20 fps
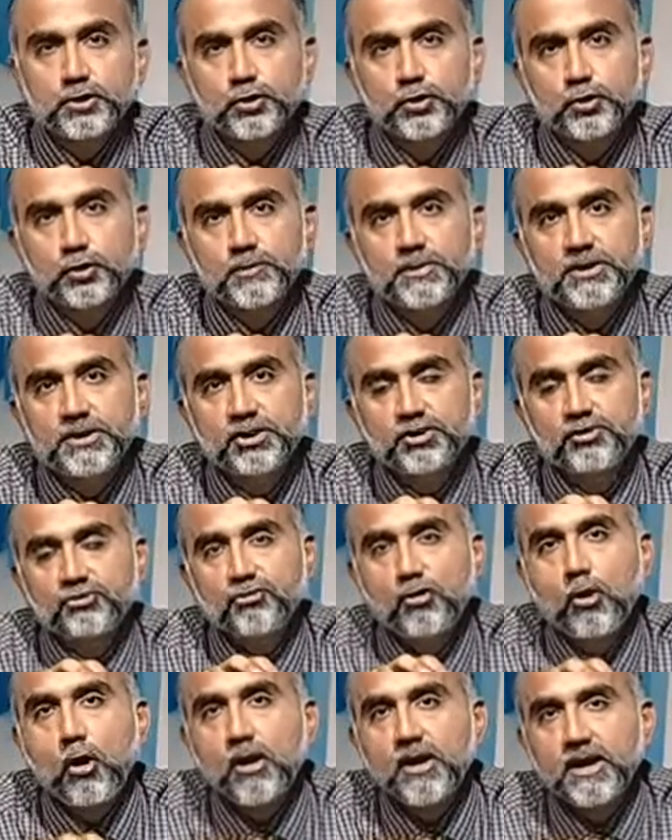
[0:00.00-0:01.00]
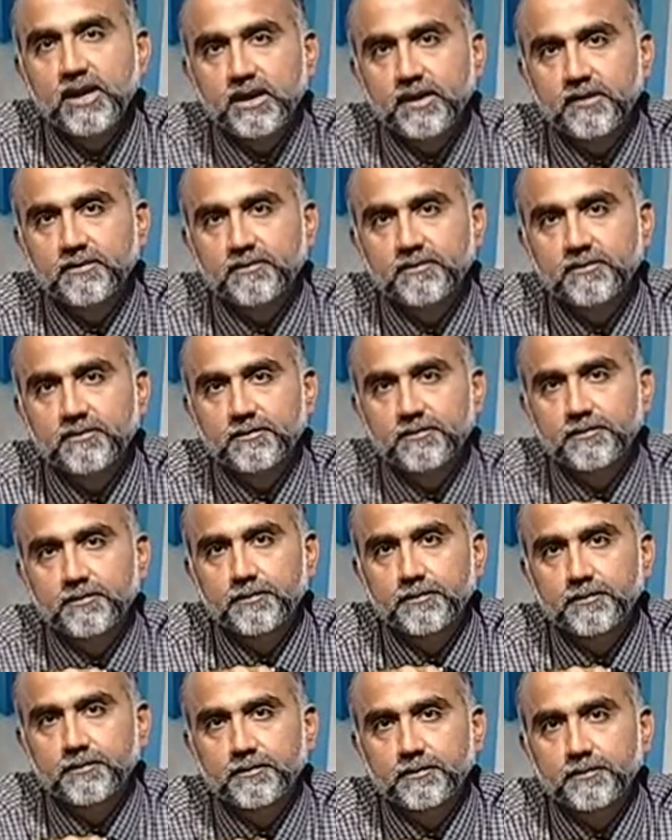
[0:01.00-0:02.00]
should be strong enough,
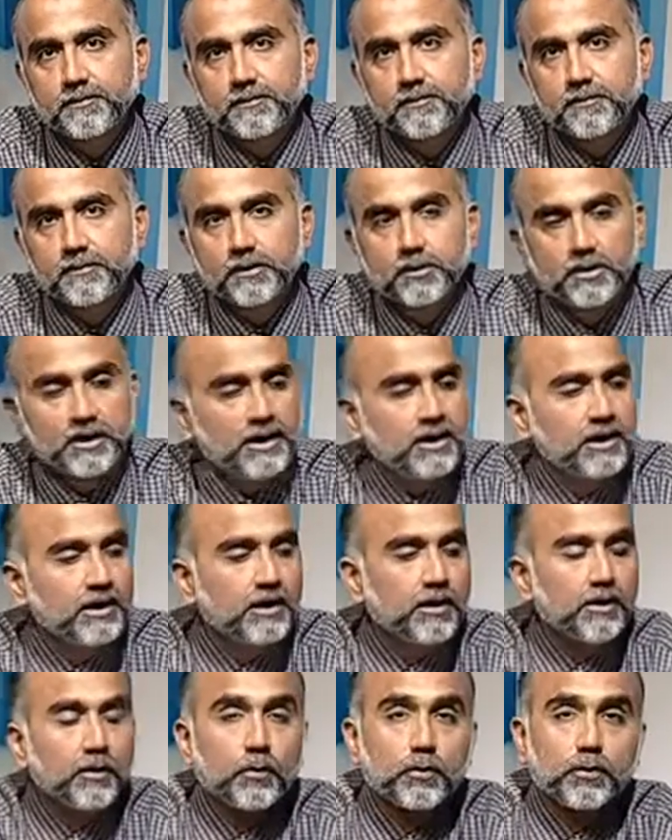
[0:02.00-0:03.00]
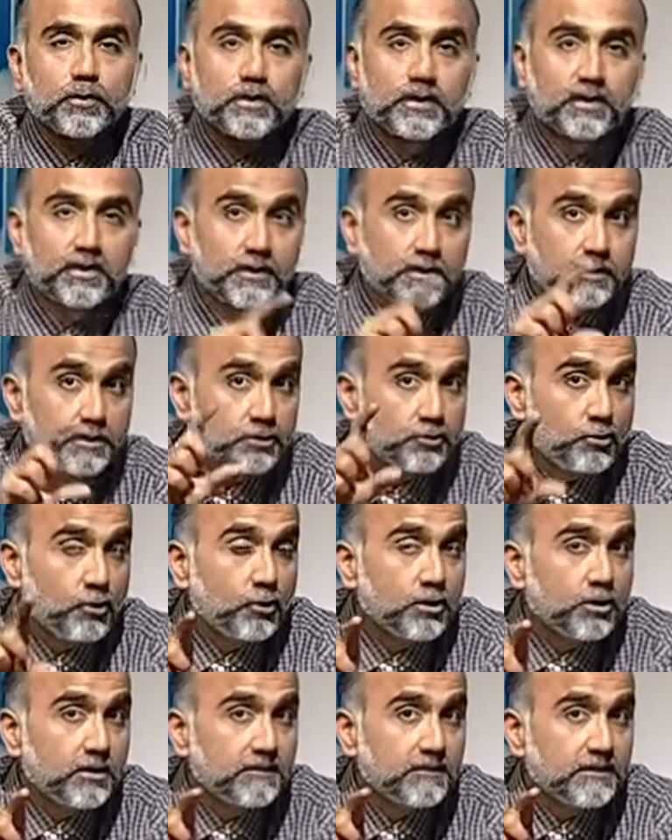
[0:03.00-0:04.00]
okay,
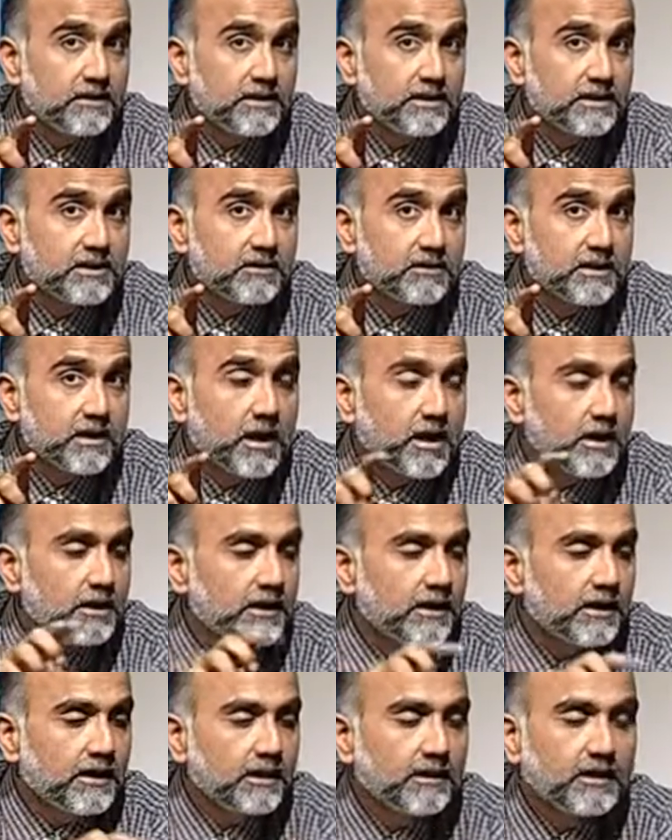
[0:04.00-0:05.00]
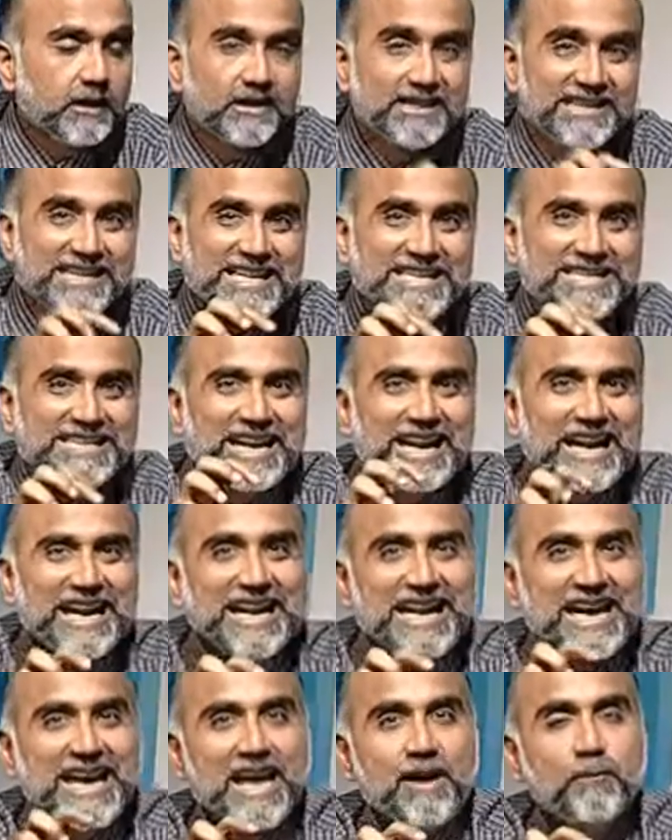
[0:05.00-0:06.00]
strong enough in this regard, that yes, I
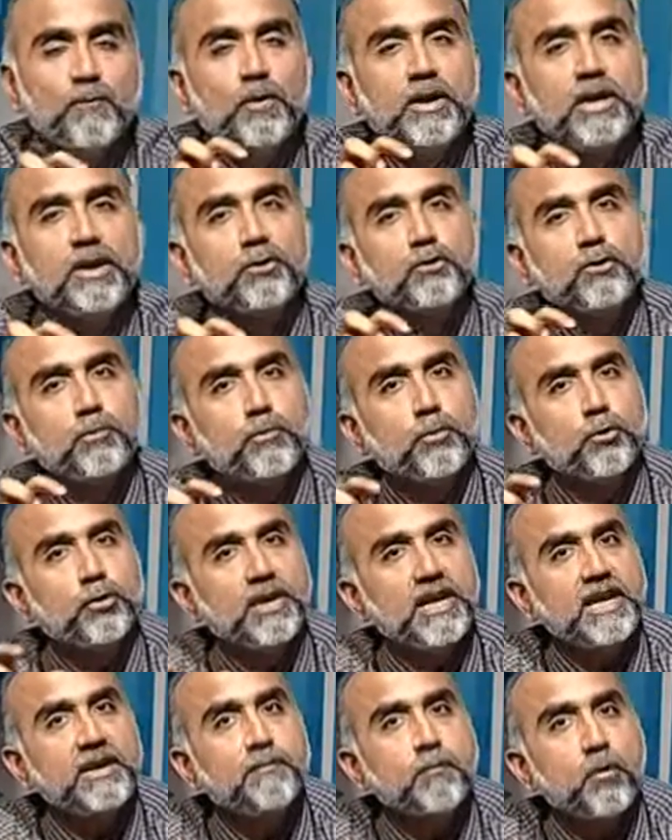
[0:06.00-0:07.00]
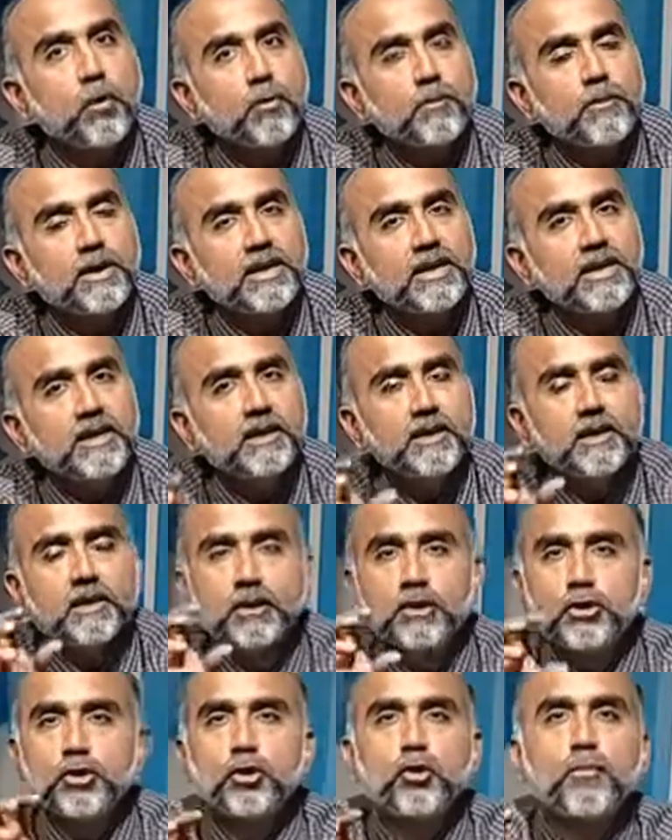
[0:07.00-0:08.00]
am willing to put in more money,
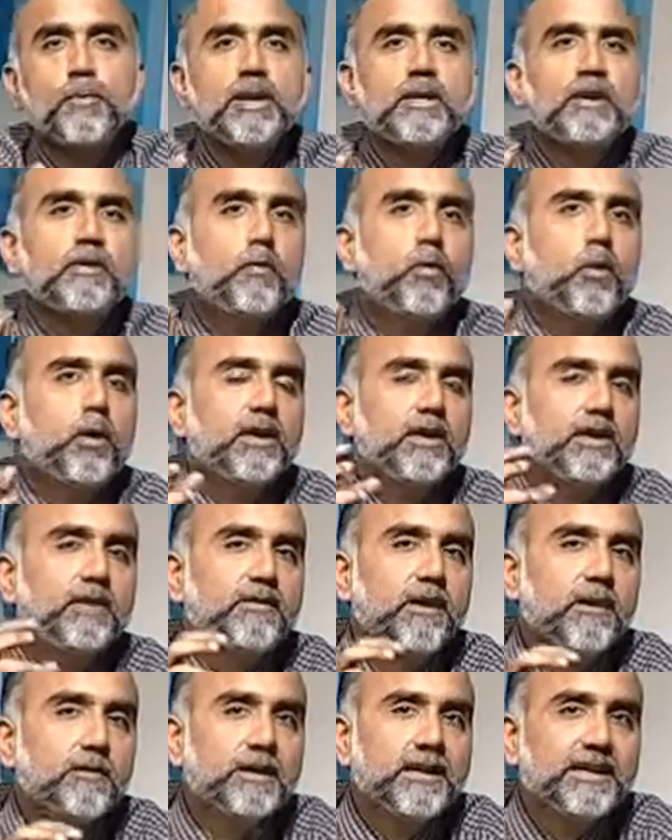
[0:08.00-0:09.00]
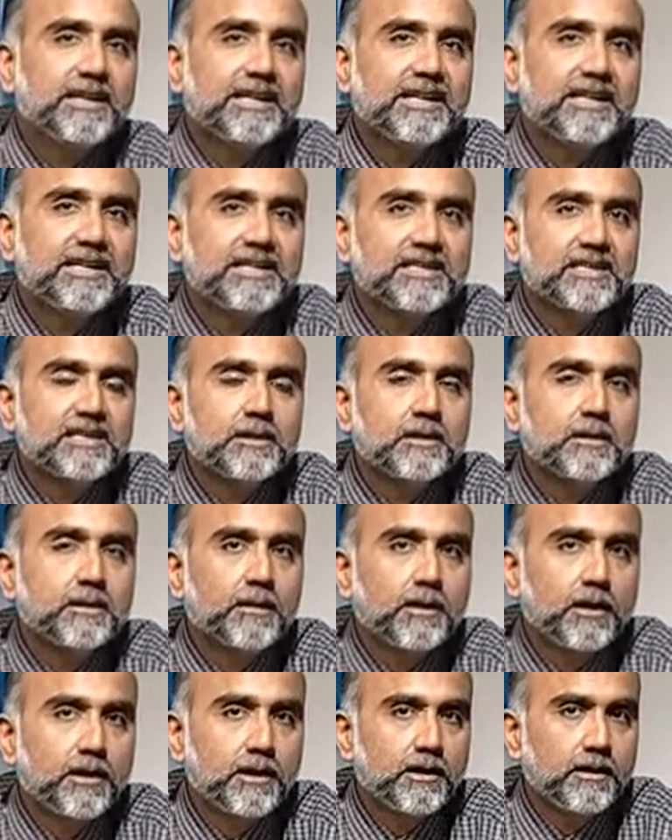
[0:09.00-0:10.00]
no matter what, if I'm getting lesser
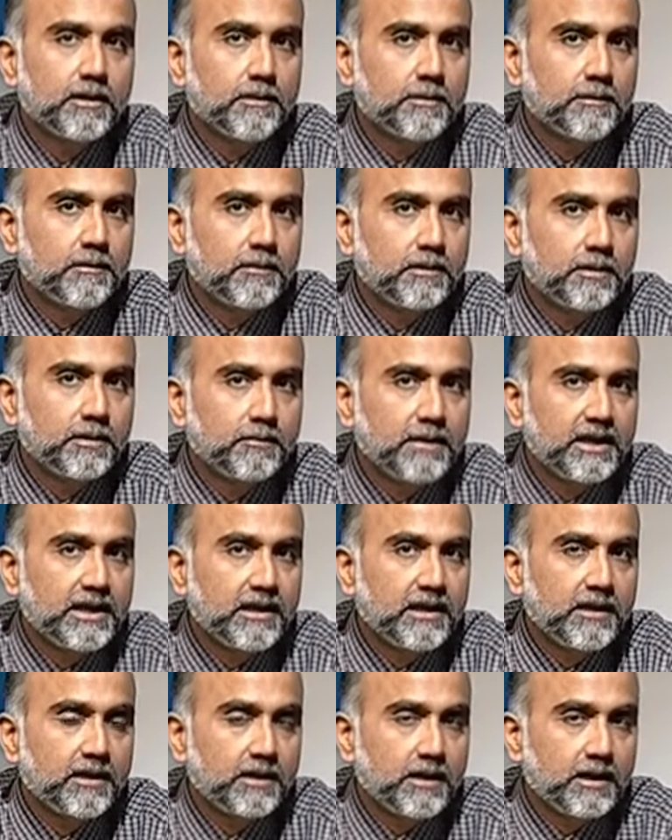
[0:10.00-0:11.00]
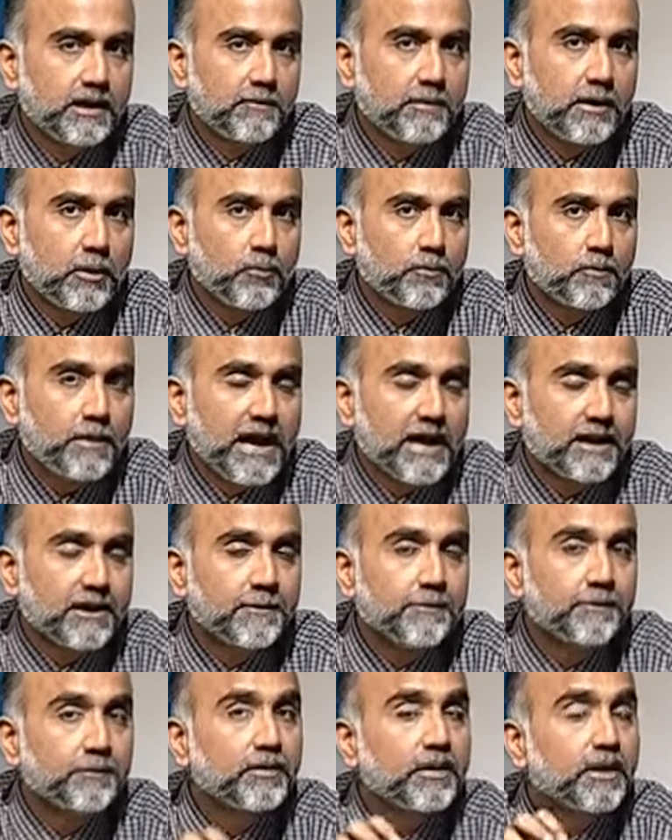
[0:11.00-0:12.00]
money amount back.
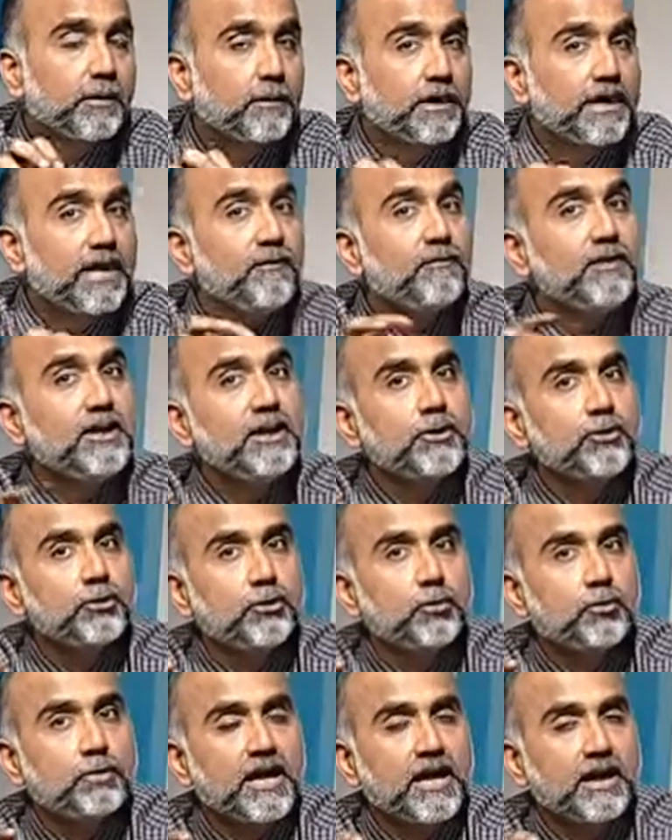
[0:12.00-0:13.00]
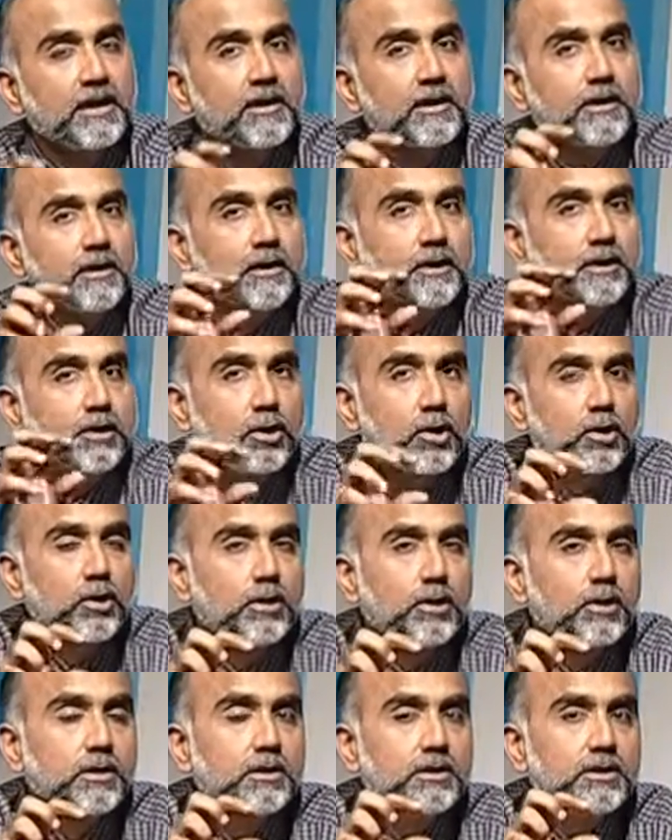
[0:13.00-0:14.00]
But I'm willing to do that.
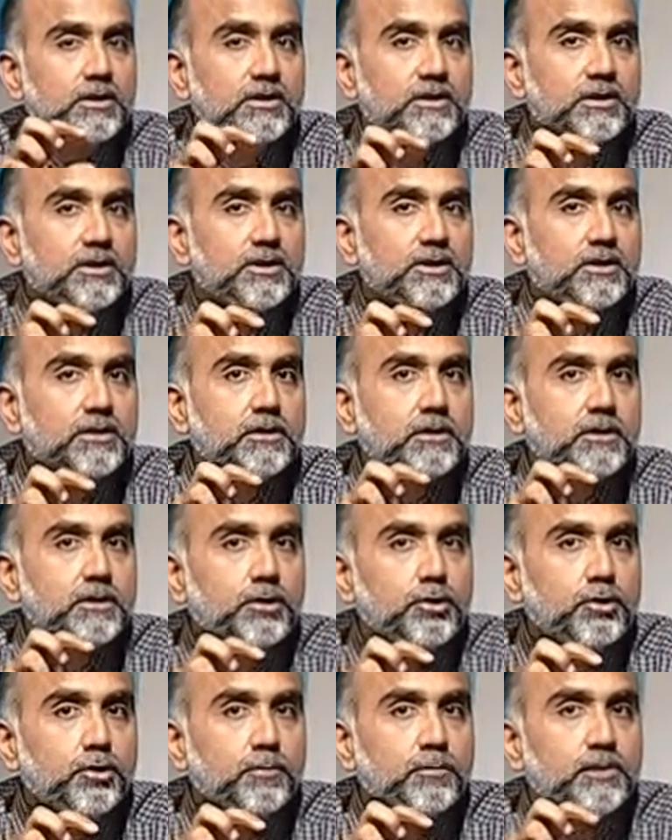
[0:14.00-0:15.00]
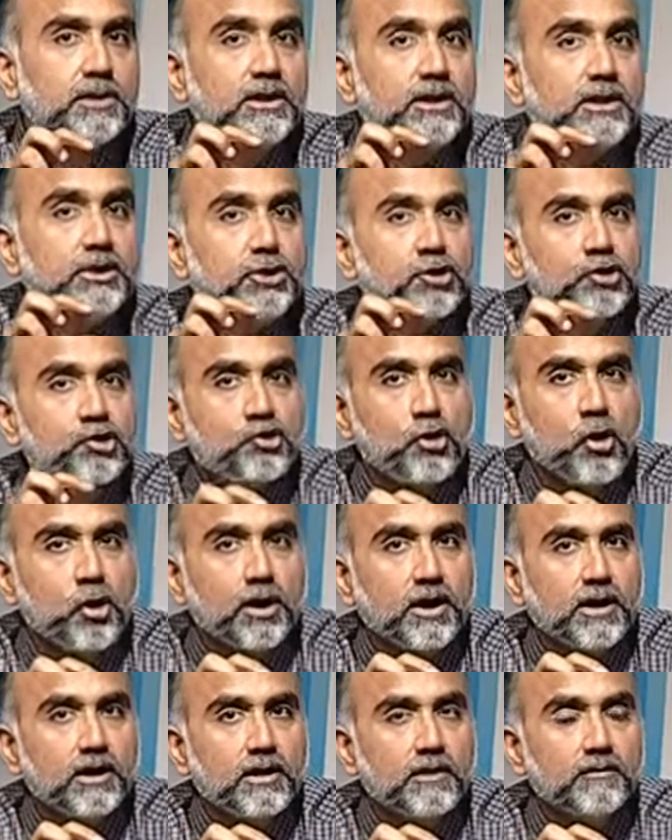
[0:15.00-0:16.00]
Your decision should be
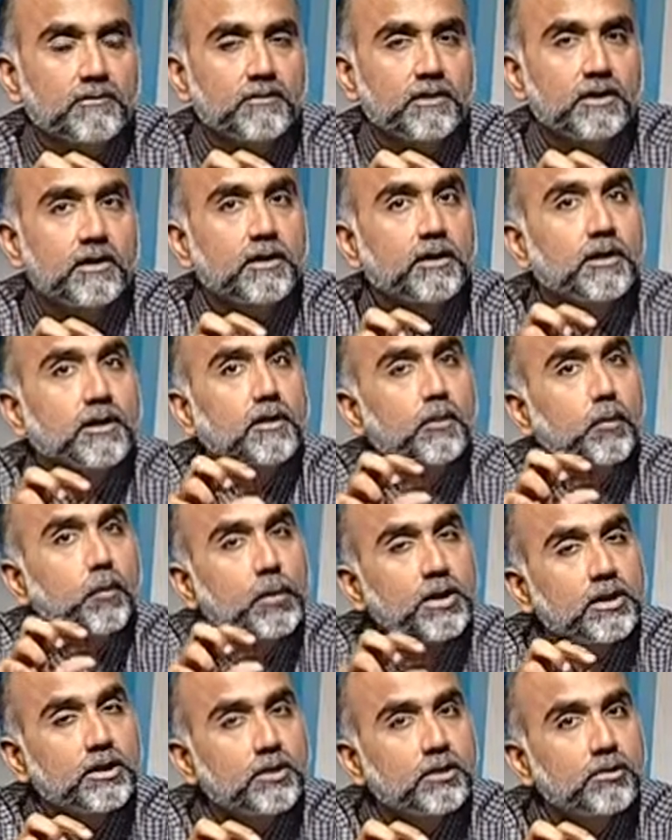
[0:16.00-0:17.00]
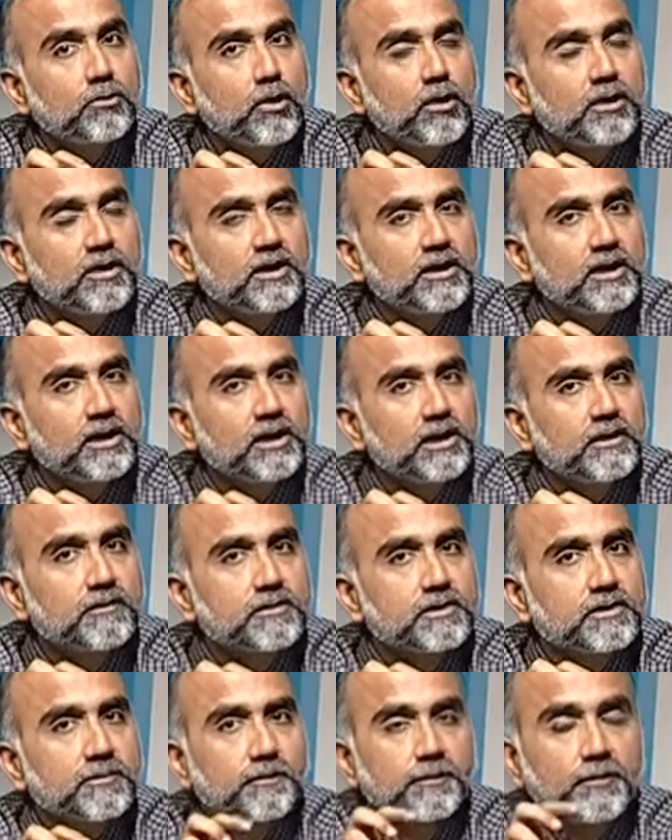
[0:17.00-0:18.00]
strong enough, with good alternatives.